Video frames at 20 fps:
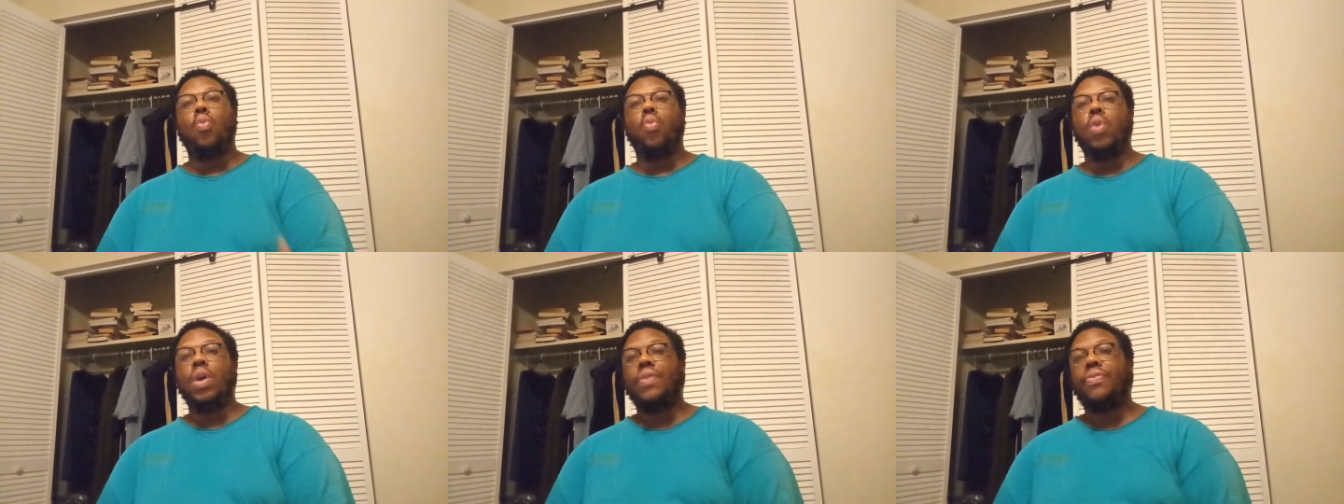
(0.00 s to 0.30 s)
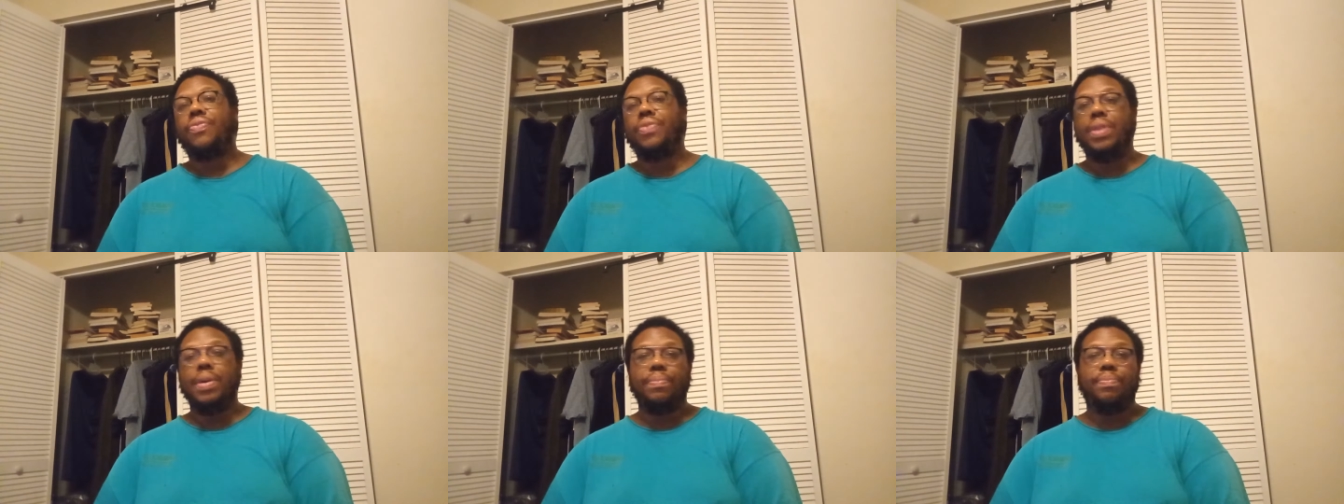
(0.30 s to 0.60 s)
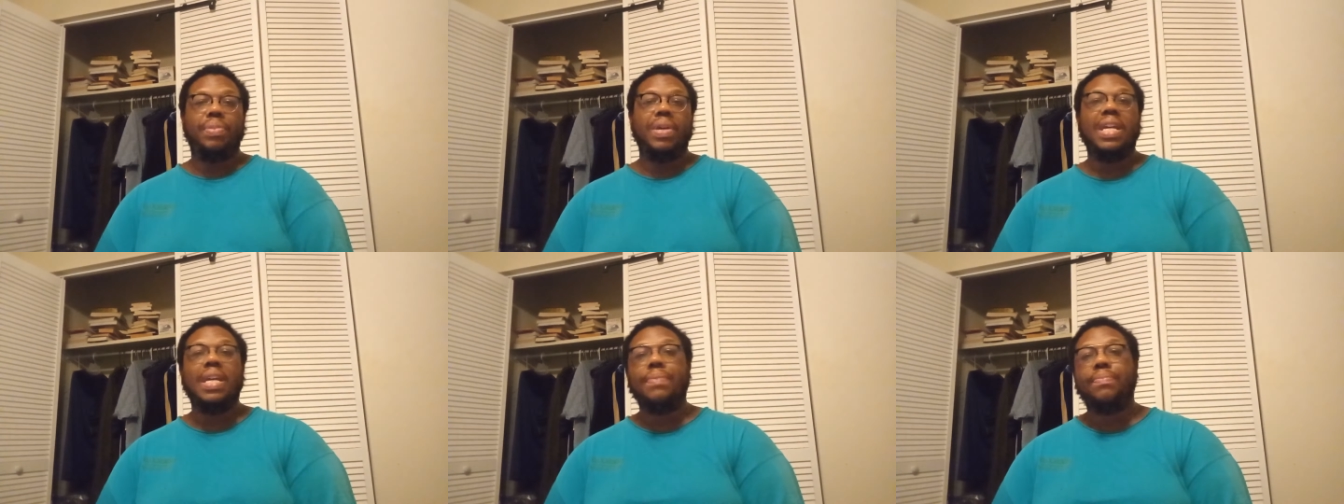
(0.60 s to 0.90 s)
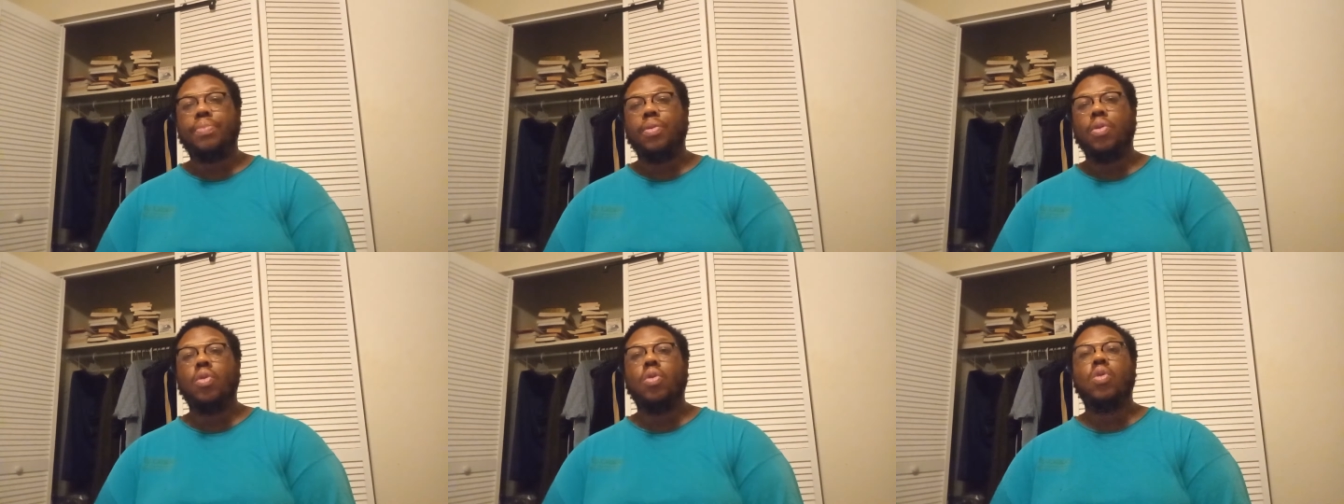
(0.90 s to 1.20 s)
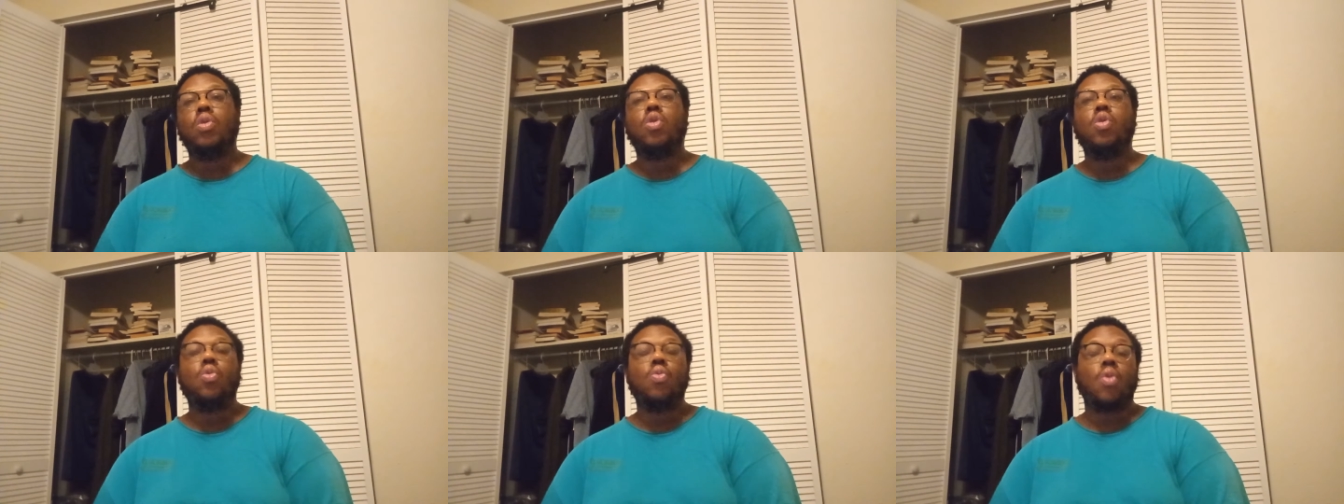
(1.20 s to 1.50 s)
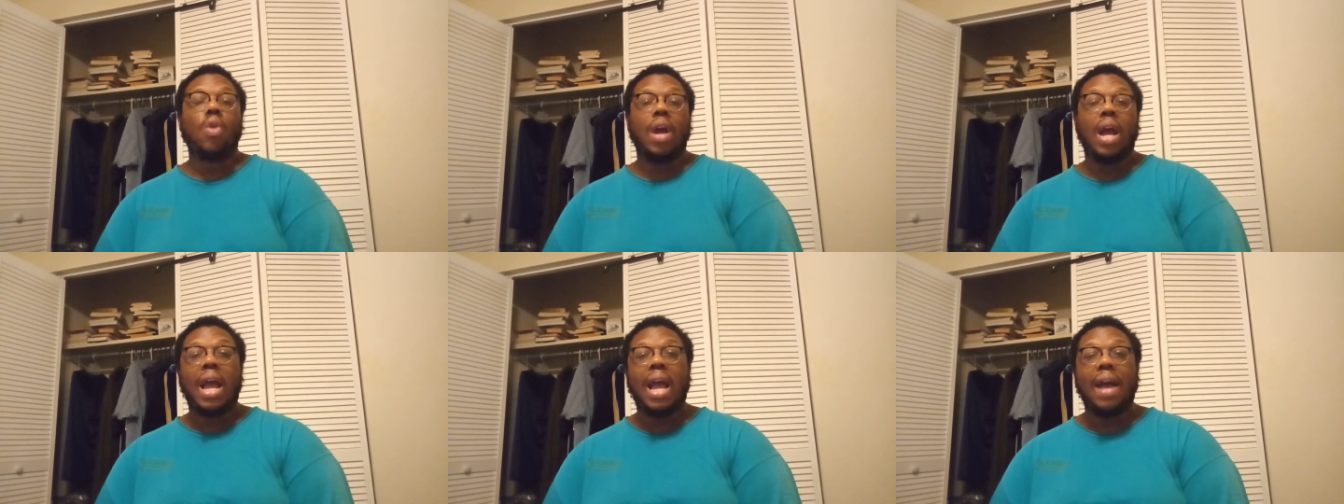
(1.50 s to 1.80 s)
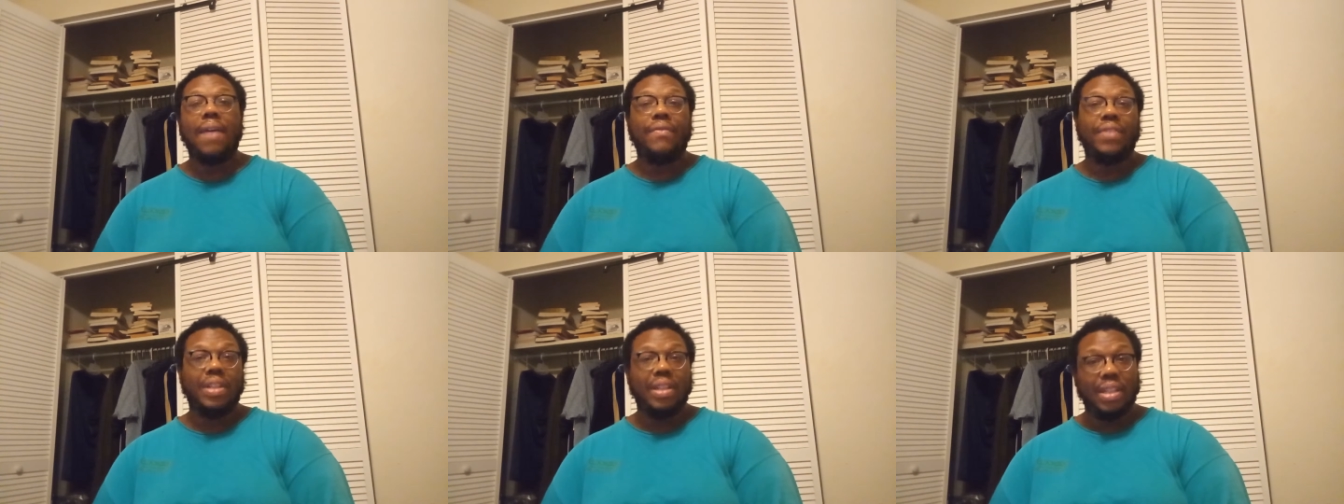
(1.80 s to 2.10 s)
with the people who were
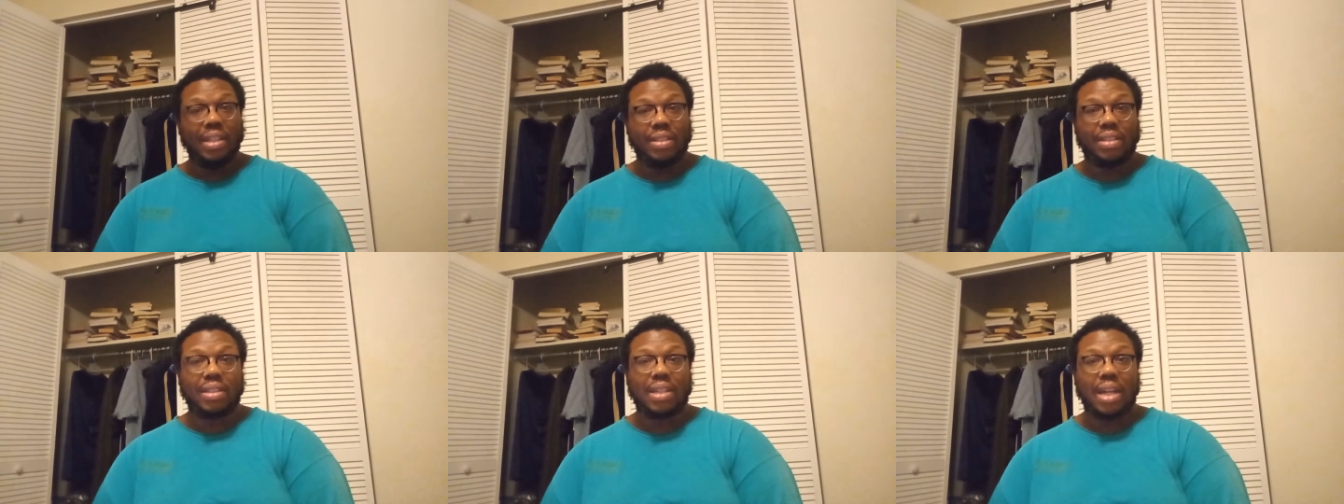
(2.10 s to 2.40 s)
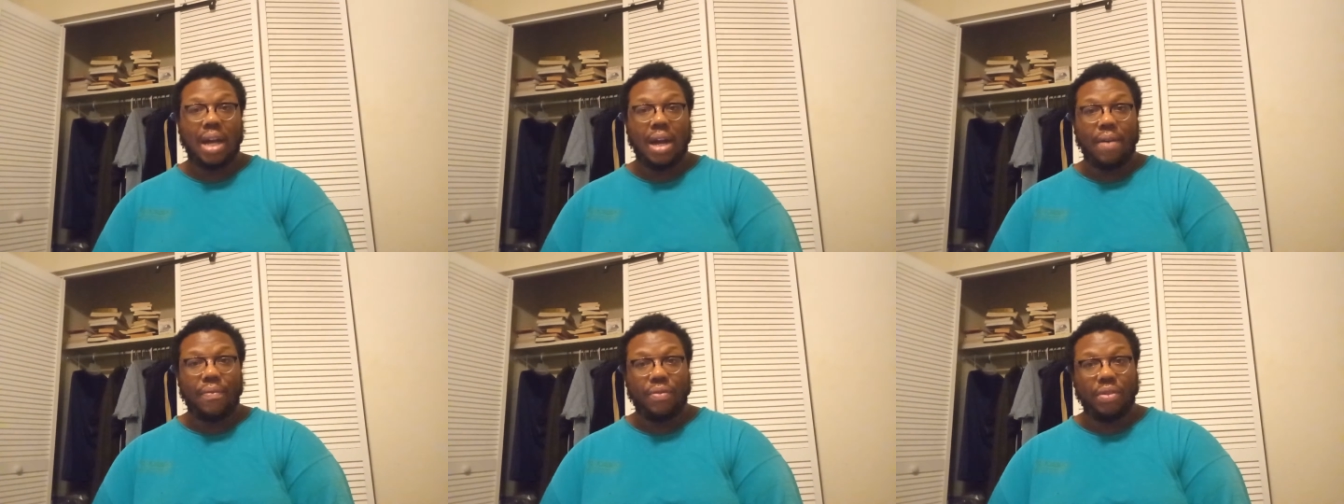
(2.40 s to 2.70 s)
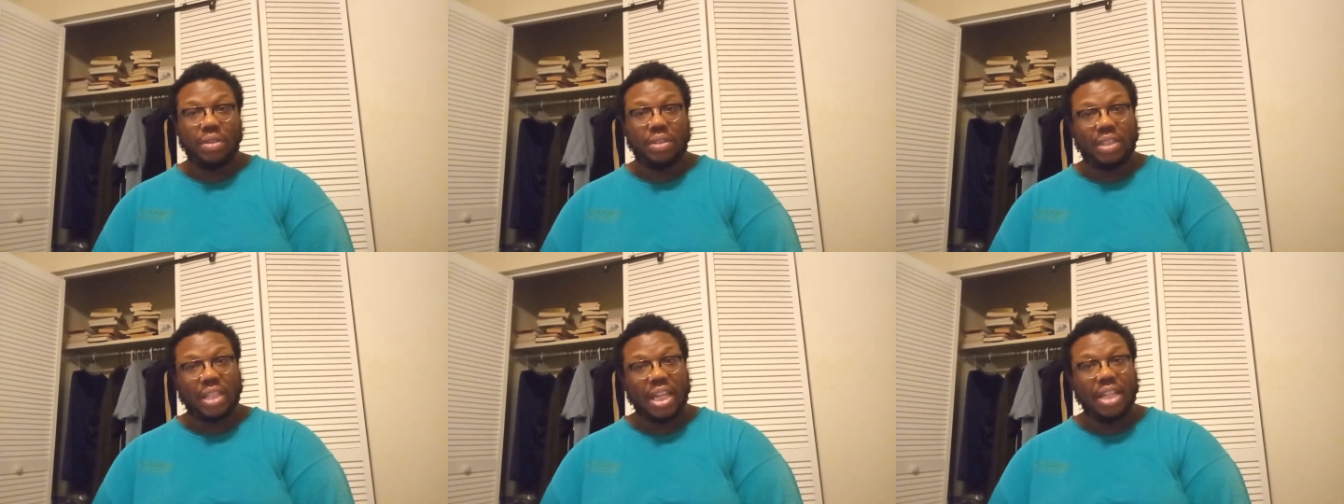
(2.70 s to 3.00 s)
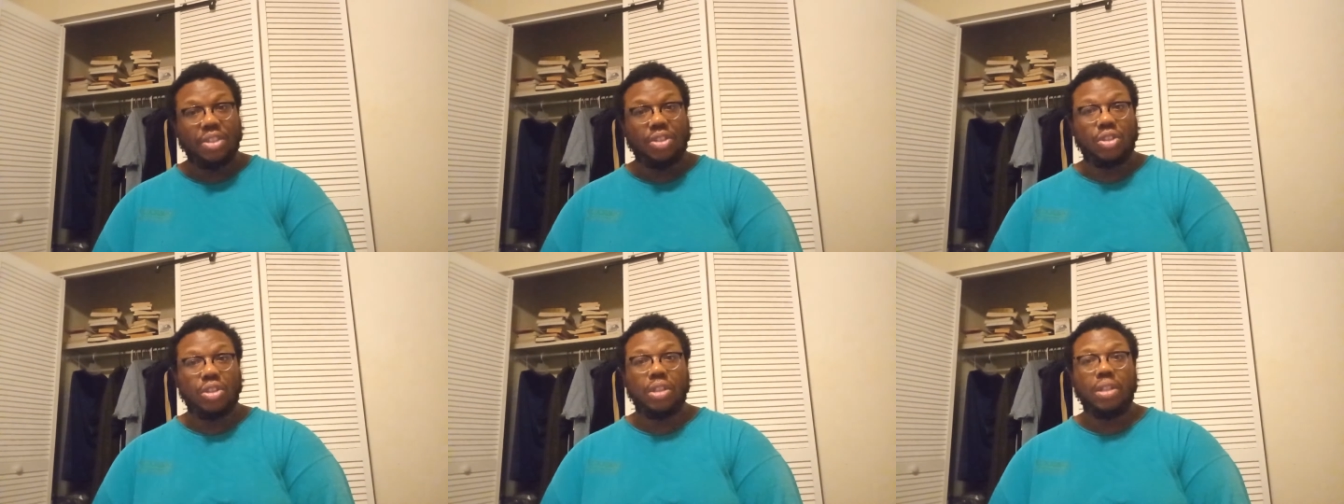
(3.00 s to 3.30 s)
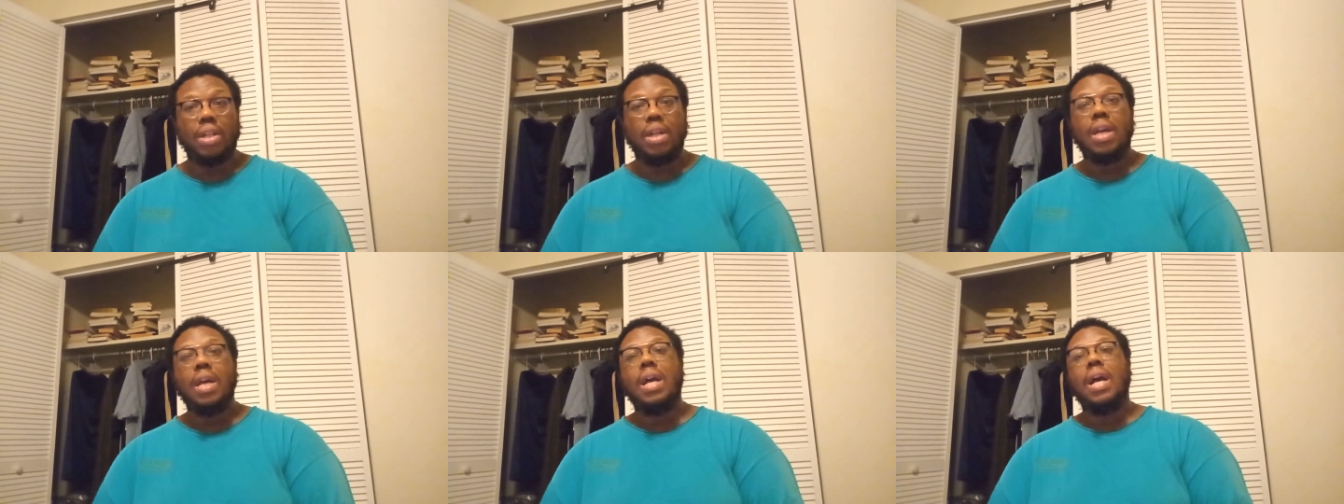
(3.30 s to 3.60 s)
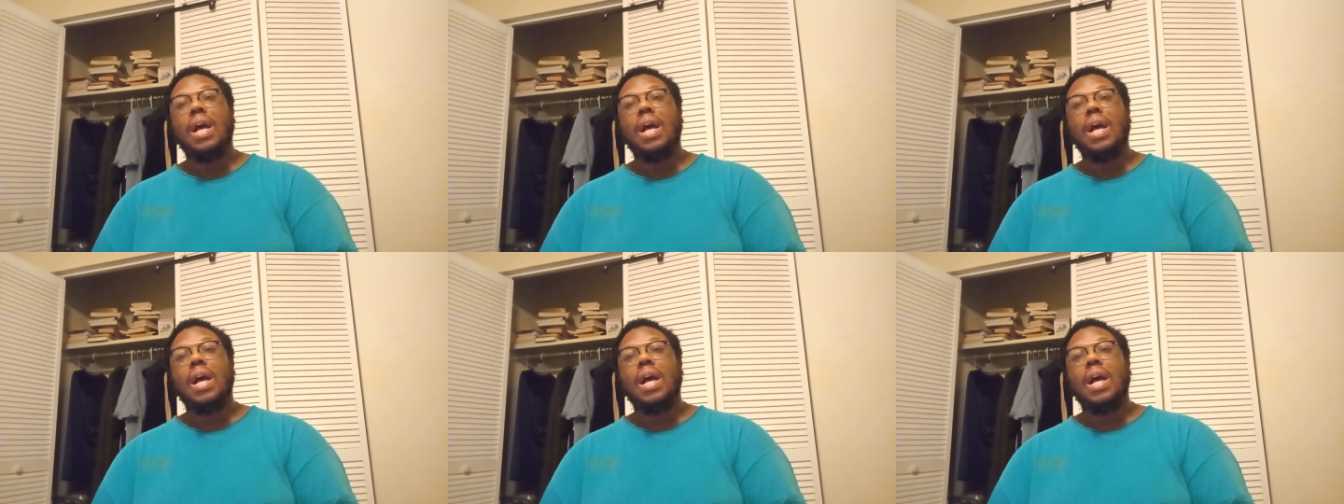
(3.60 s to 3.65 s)
having this conversation.